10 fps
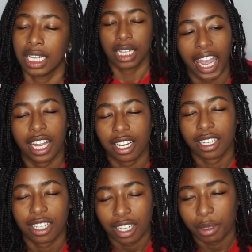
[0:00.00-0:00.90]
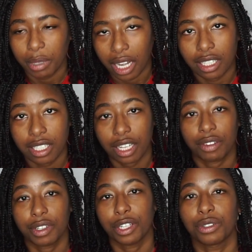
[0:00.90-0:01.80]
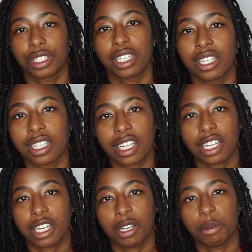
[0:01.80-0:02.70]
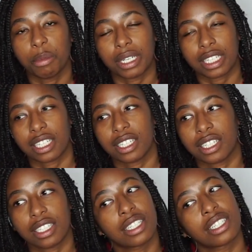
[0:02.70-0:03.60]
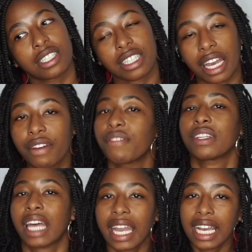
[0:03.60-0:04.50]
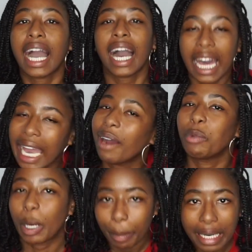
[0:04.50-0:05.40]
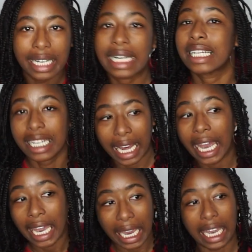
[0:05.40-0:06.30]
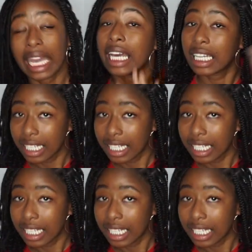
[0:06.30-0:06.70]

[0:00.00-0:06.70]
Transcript: And I'm not scared of needles or anything, but thank God I have more butt than I had a